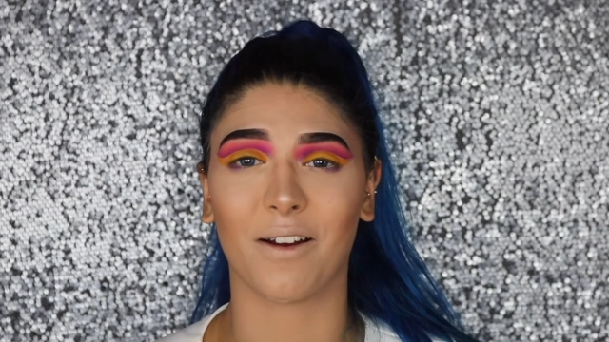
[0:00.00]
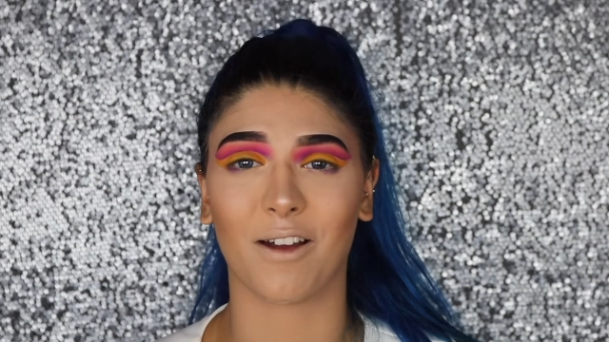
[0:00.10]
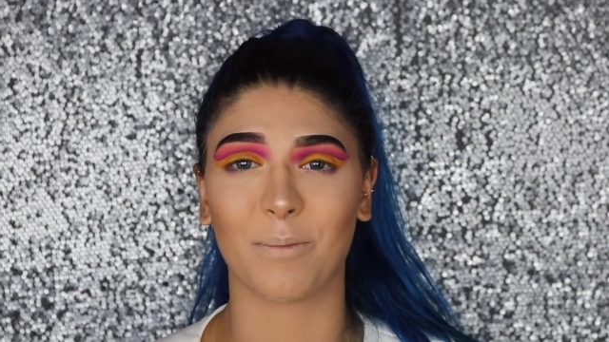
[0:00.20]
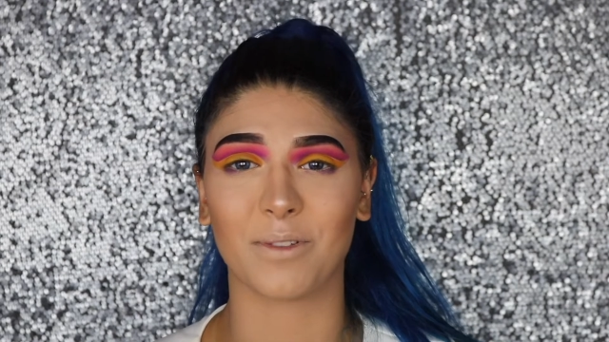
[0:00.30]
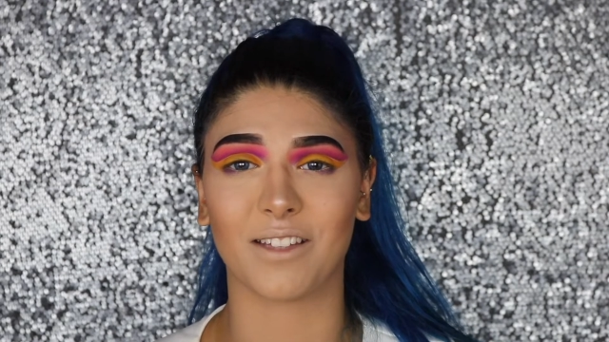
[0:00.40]
on a
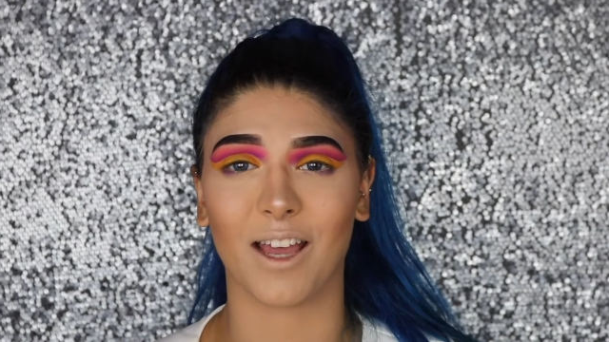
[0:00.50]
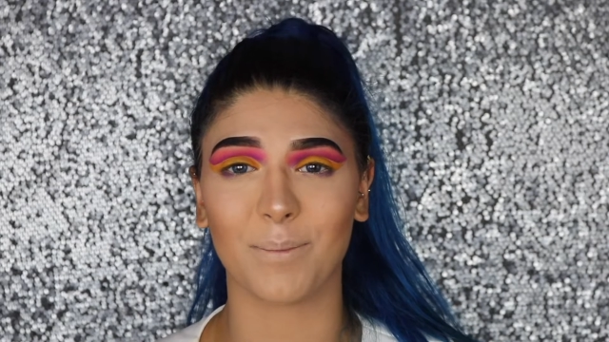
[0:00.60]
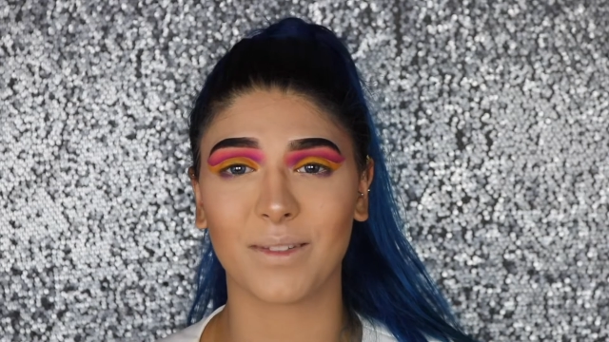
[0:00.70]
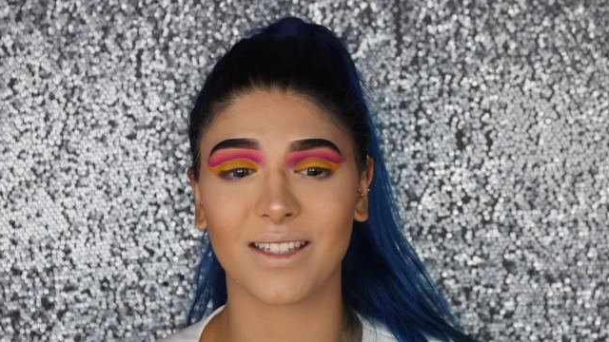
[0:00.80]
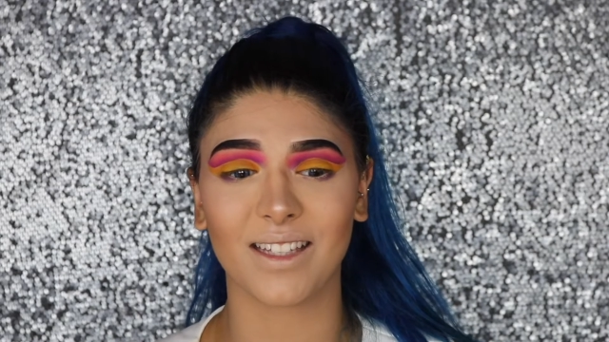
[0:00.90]
couple
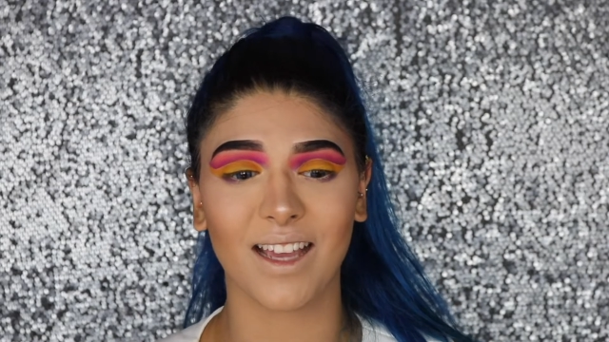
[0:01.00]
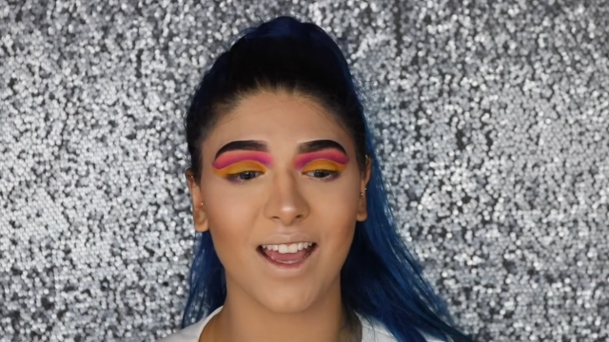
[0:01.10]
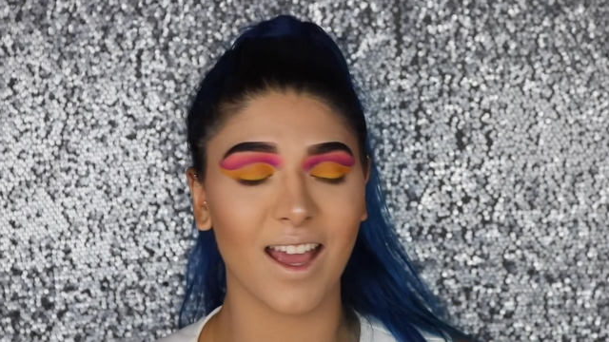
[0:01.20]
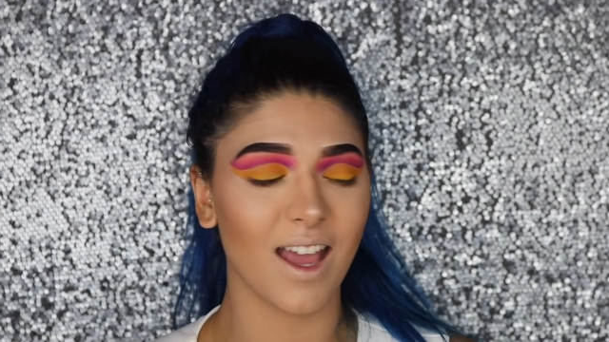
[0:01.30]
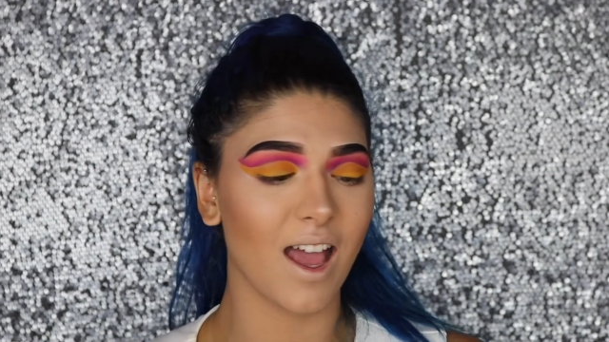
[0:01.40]
steps.
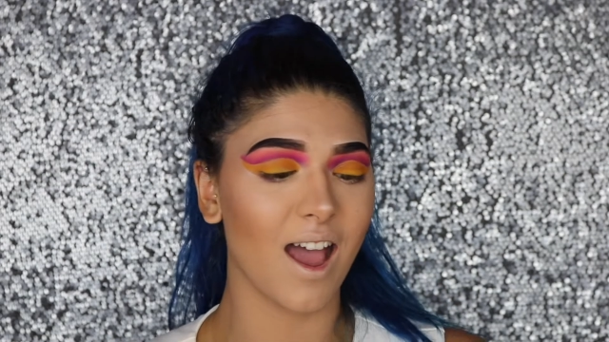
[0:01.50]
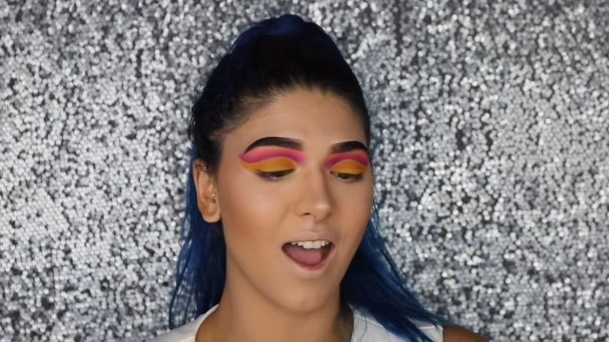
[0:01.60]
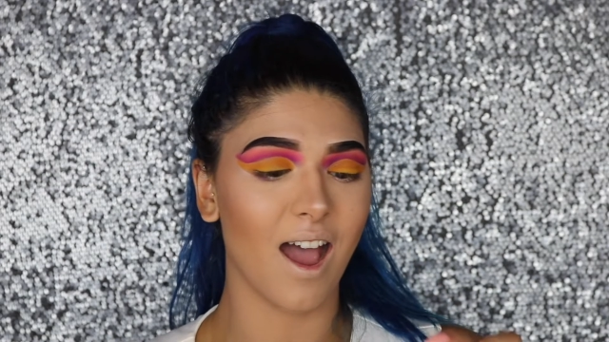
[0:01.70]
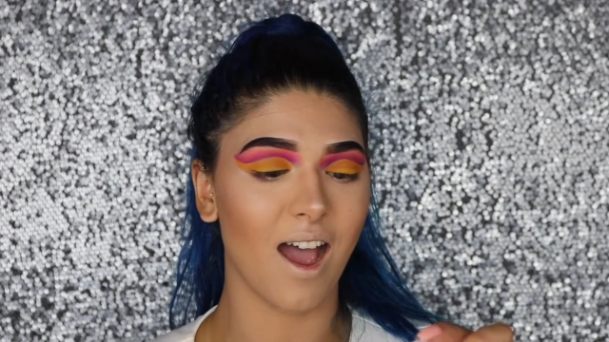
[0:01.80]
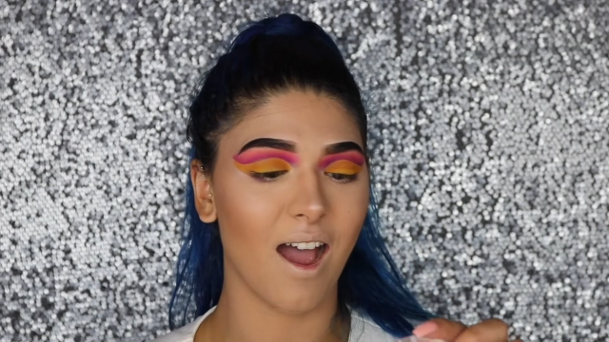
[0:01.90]

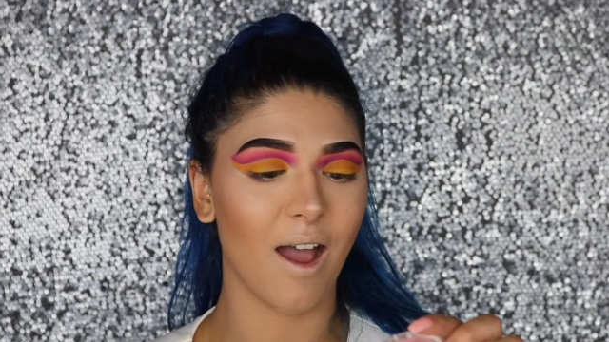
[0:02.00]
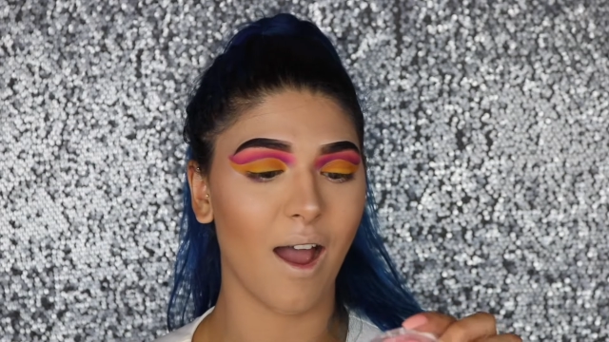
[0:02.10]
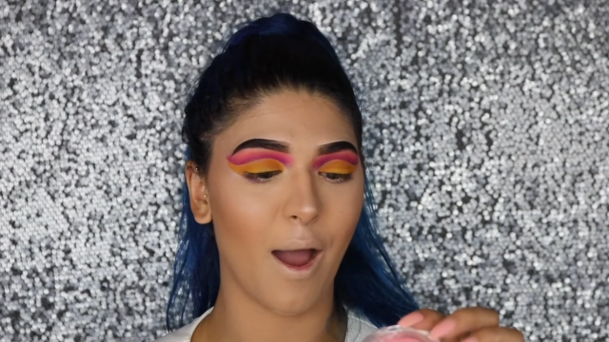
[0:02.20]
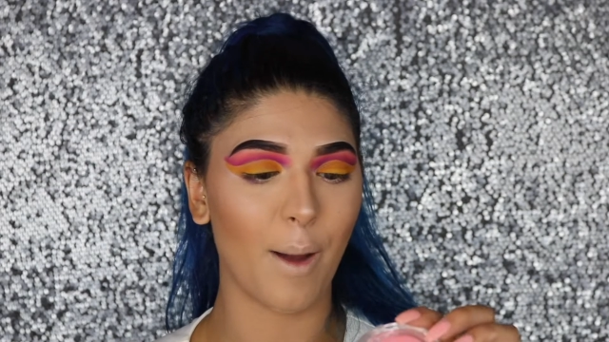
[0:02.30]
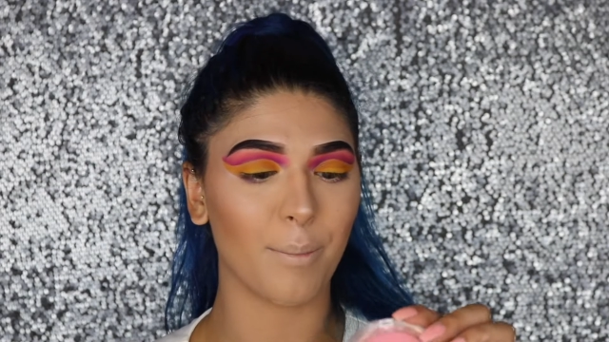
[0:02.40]

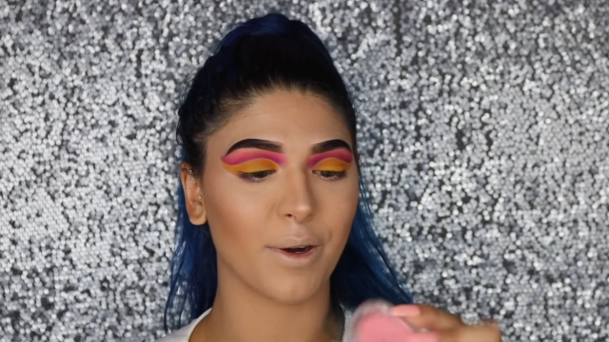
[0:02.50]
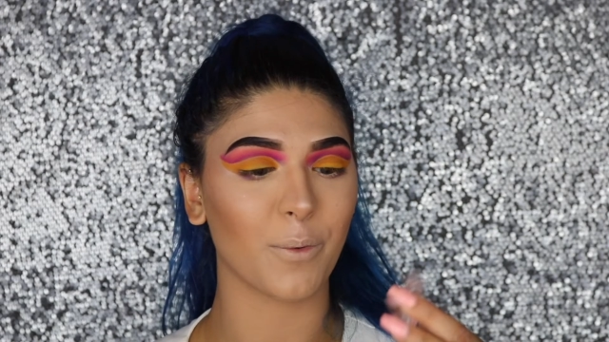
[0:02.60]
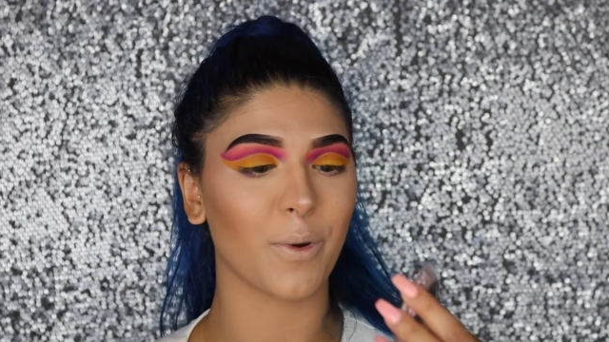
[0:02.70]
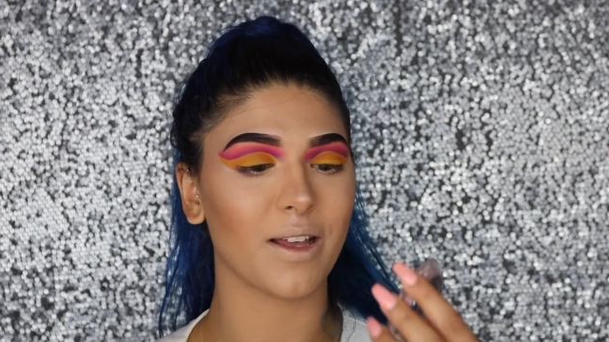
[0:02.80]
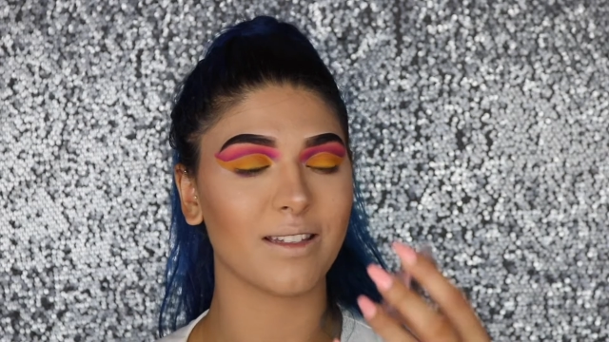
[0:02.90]
But it
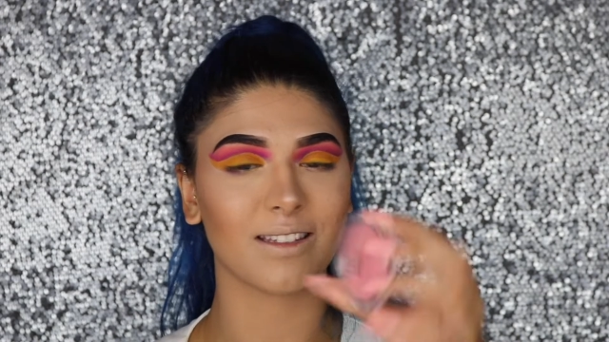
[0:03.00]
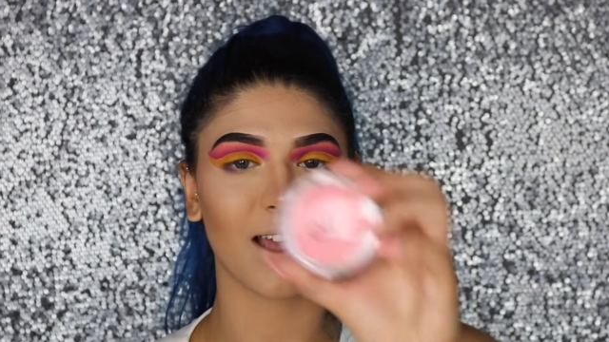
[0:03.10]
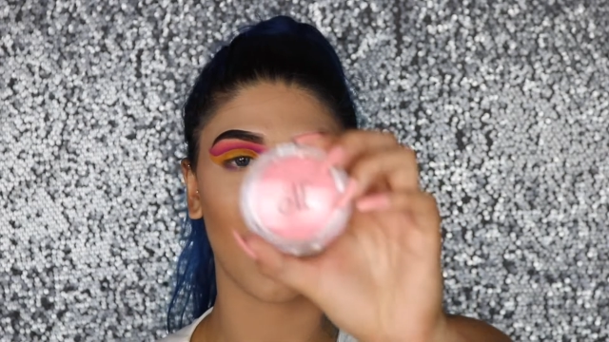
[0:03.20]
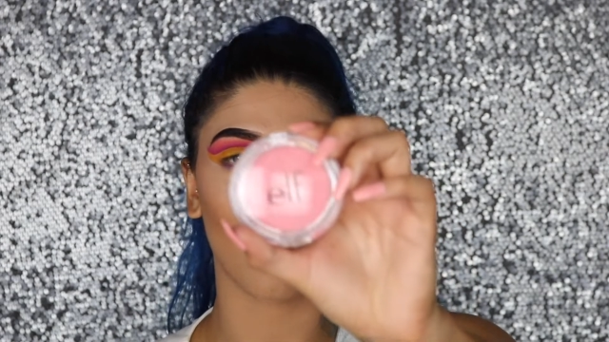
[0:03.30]
was the